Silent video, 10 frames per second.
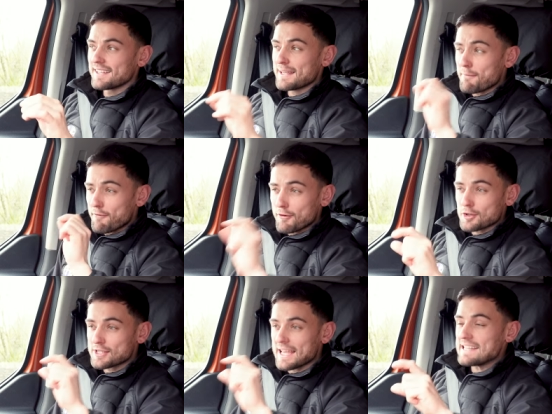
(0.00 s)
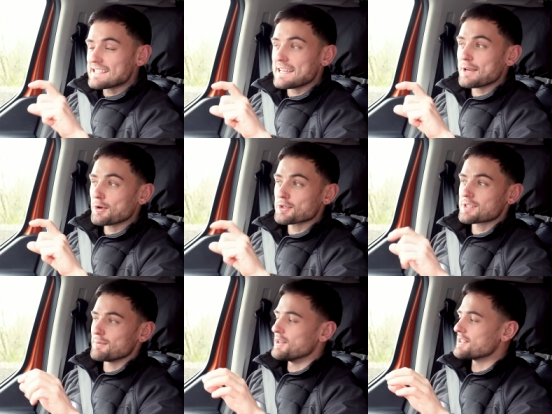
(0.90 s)
Them first eighteen
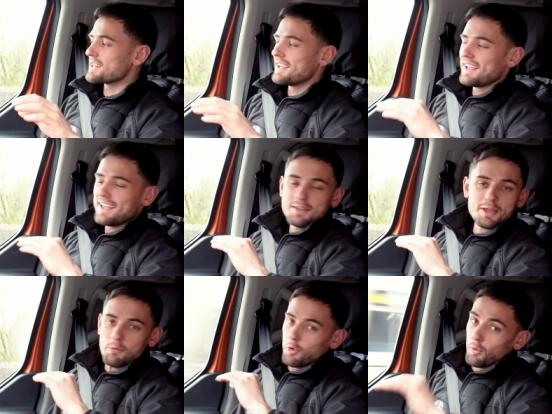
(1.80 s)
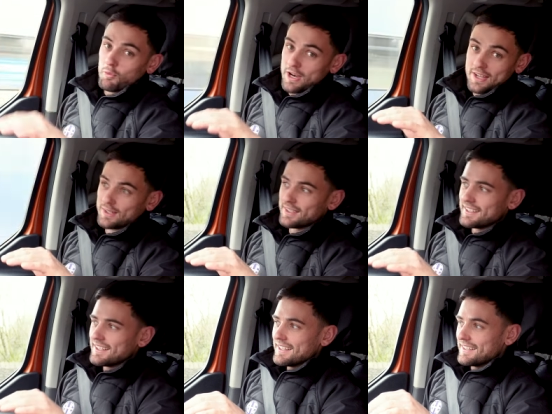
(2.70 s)
customers, it were unreal.
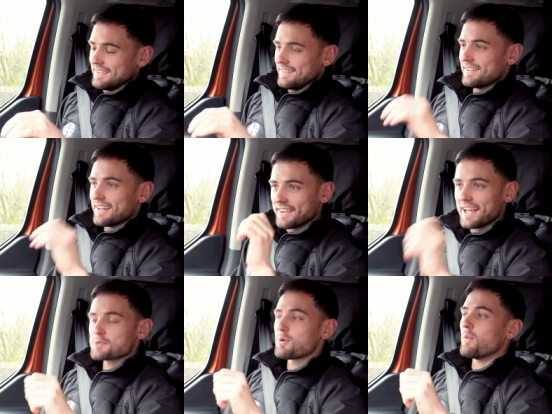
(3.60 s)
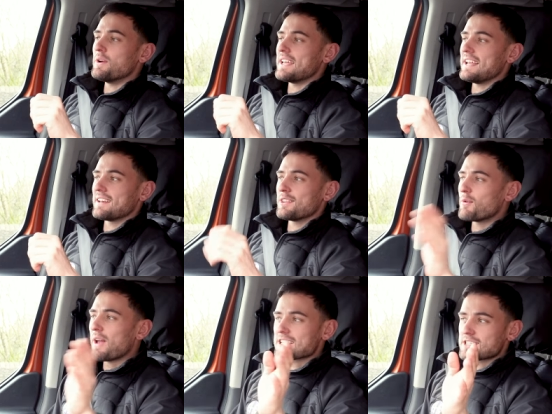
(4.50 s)
And that's what we did.
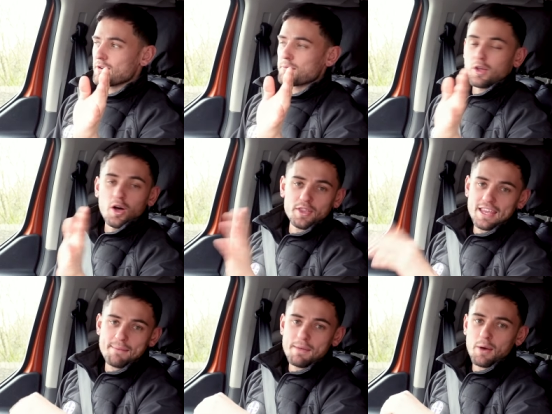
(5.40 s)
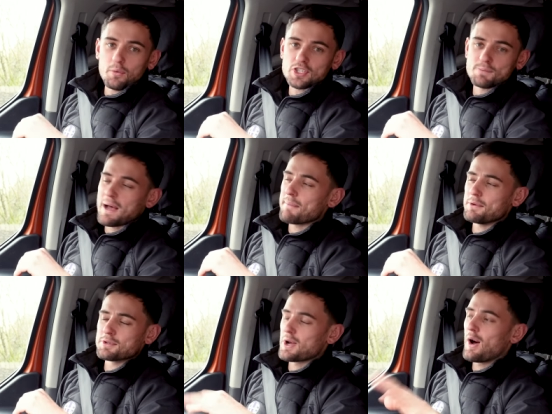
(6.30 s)
The rest of them thought the email was spam.
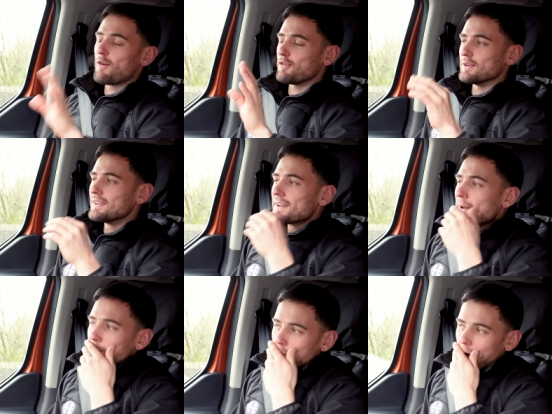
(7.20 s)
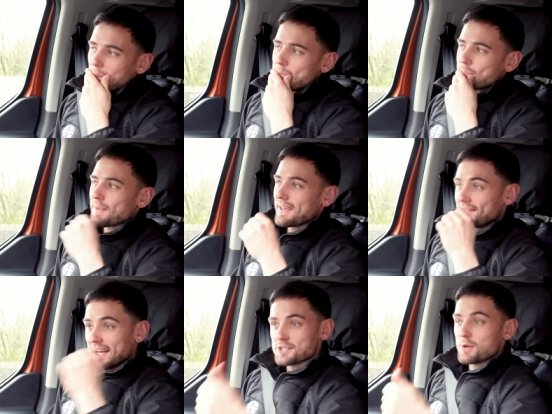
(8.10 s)
It was awful. But
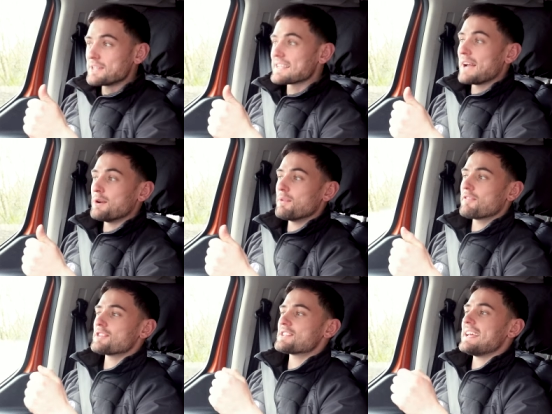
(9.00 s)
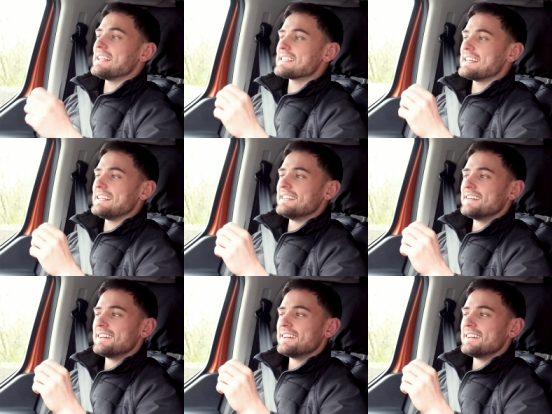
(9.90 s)
that's how we signed up the first eighteen.